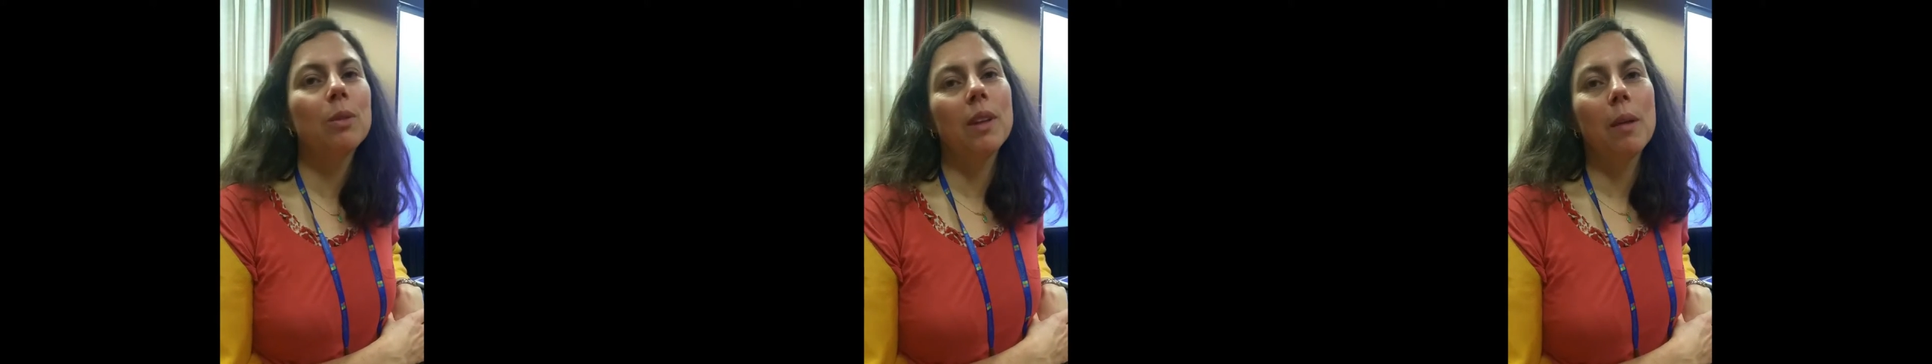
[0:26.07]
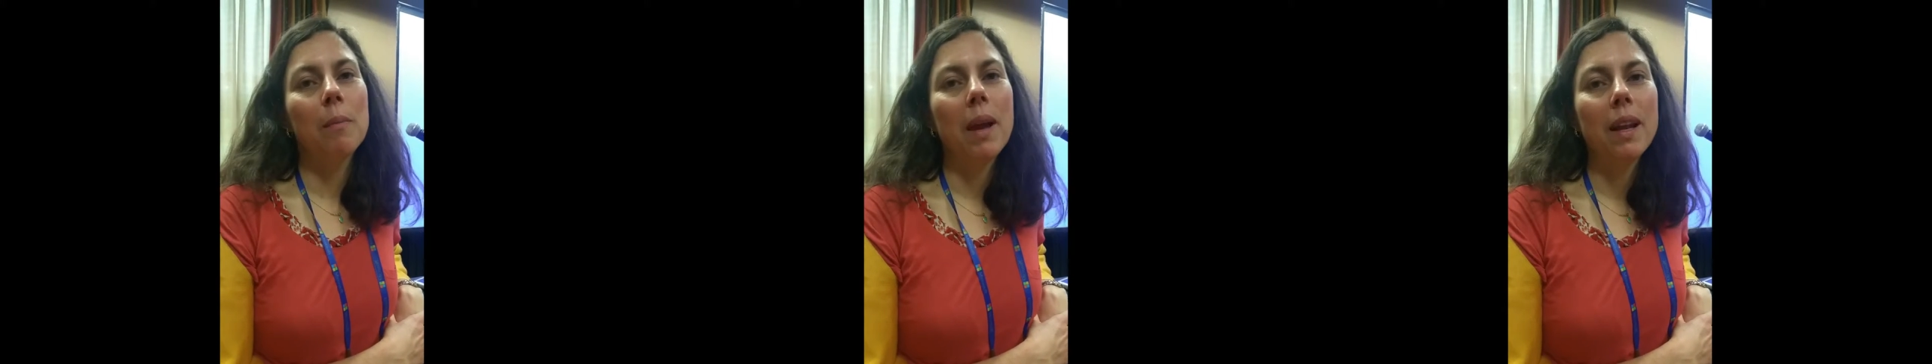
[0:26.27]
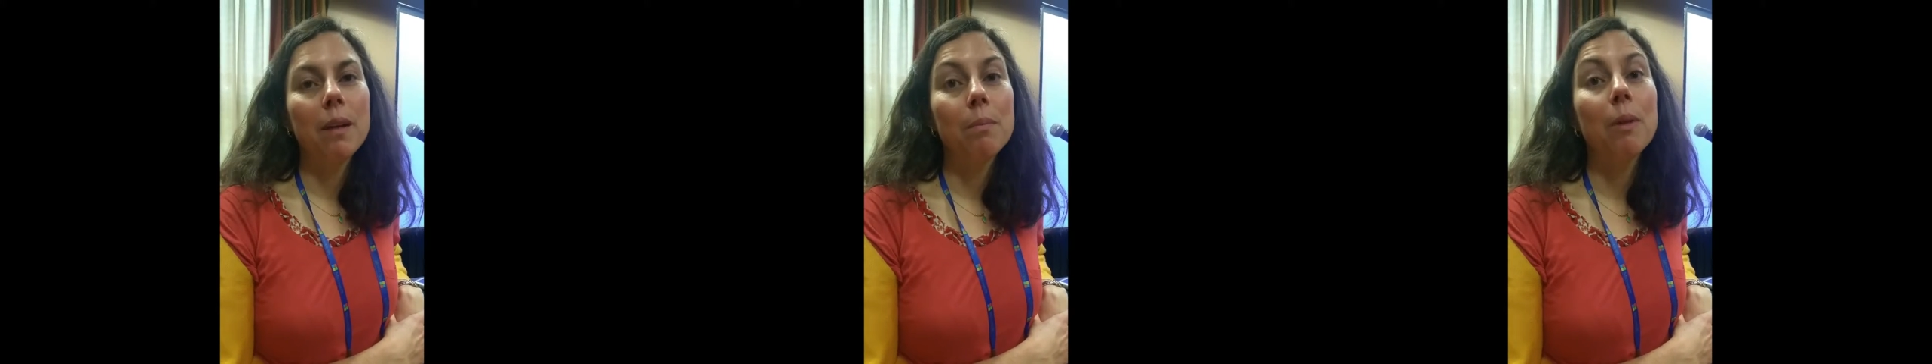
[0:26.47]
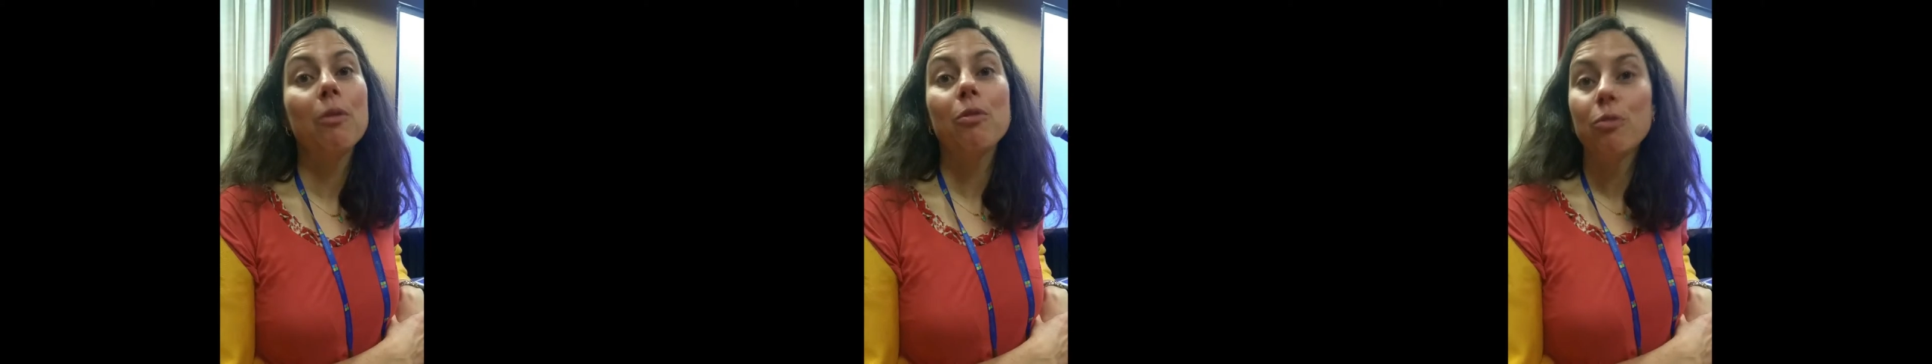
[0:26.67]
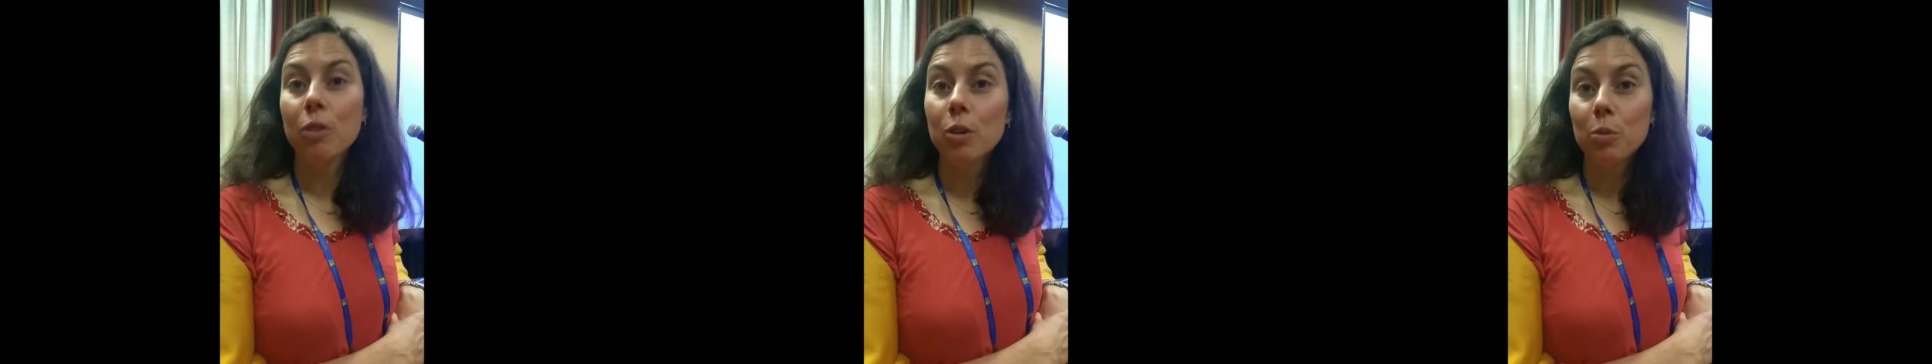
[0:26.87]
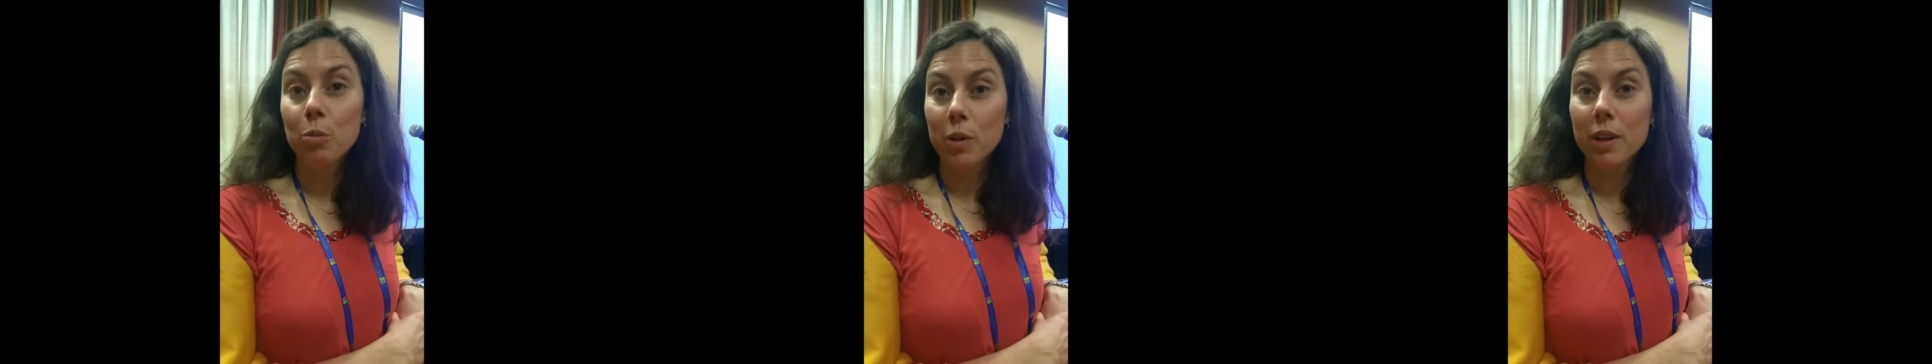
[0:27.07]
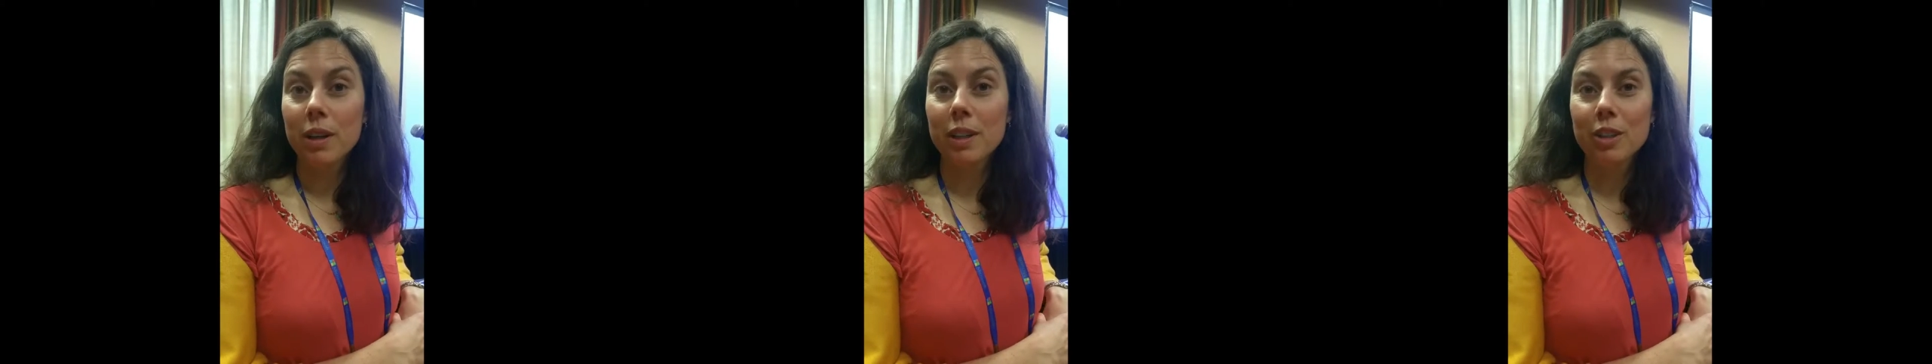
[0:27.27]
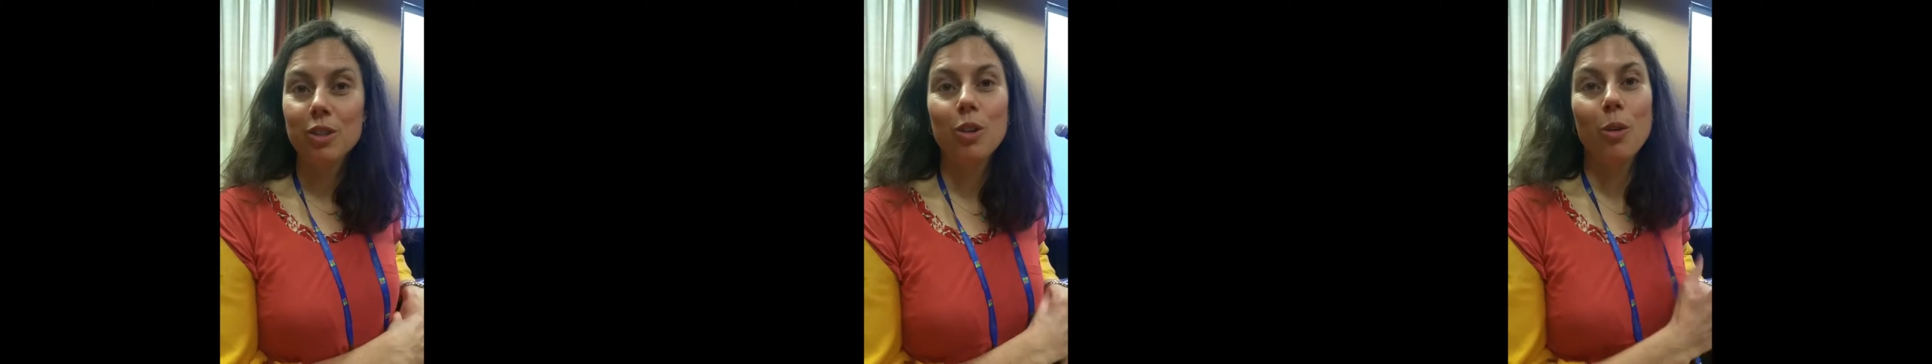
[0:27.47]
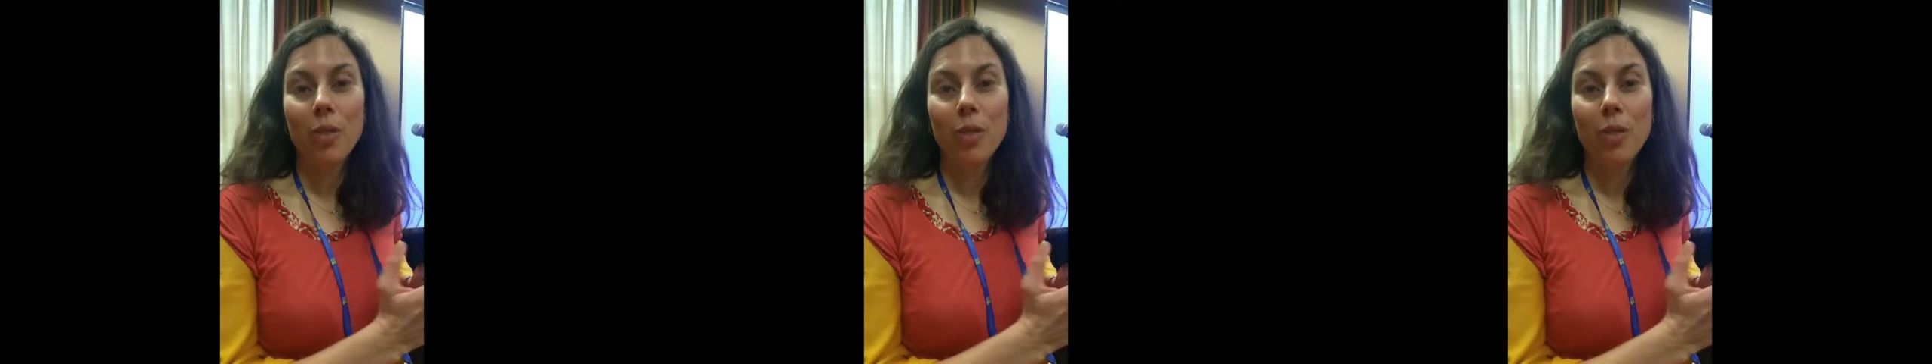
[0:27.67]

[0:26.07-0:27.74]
Were they made up of full words,